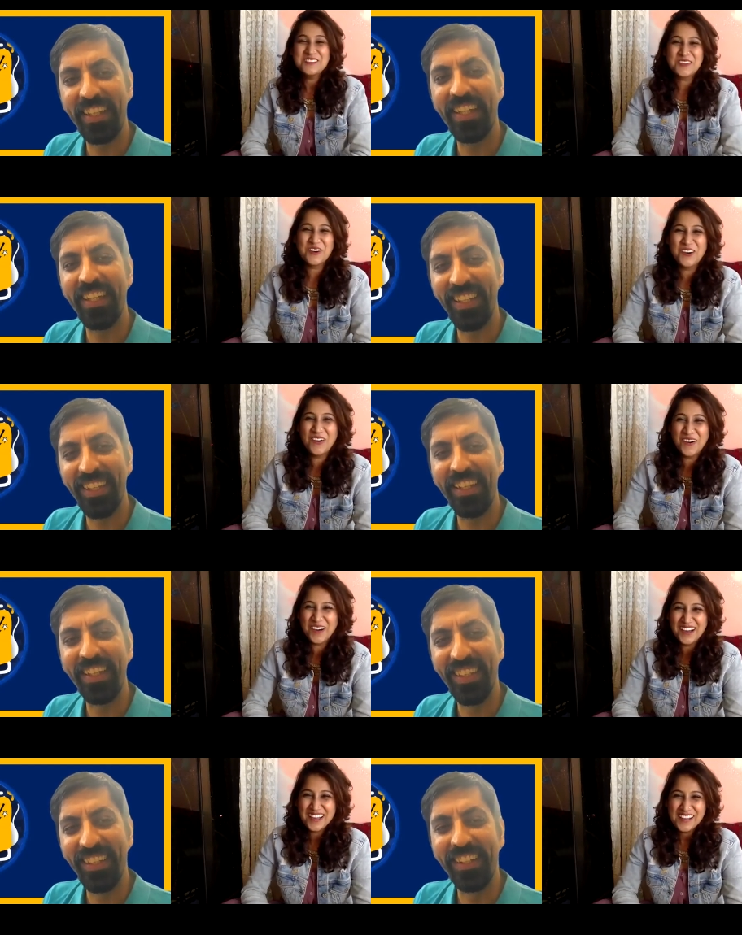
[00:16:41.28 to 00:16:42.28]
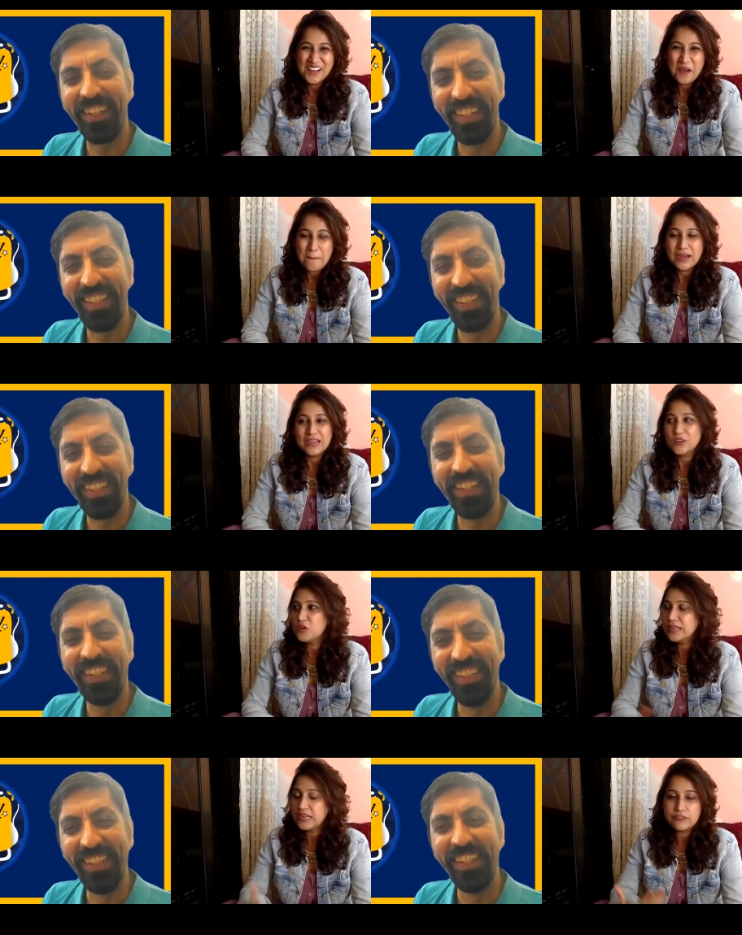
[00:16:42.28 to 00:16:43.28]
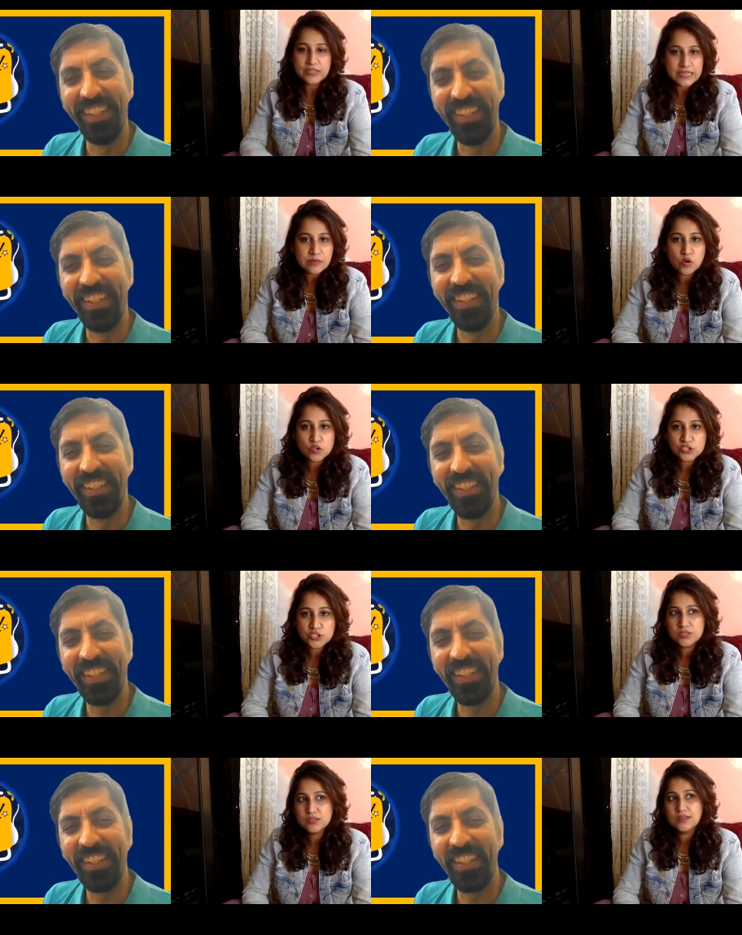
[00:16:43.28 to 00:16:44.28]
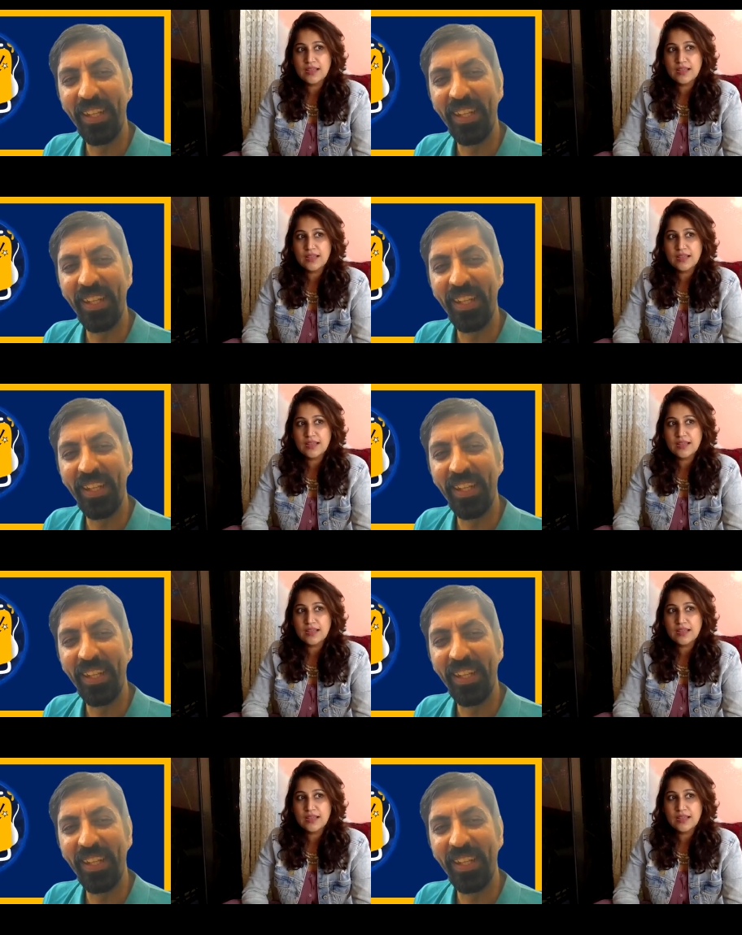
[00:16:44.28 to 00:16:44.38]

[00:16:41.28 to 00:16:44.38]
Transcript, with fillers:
Speaker 1: So, but no, men are really emotional,